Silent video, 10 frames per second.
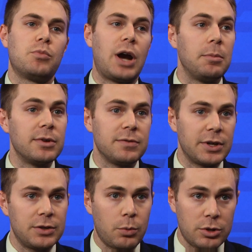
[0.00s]
probably
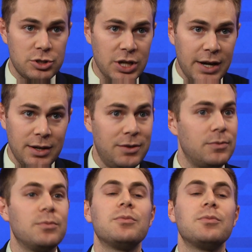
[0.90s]
fleeing towards China.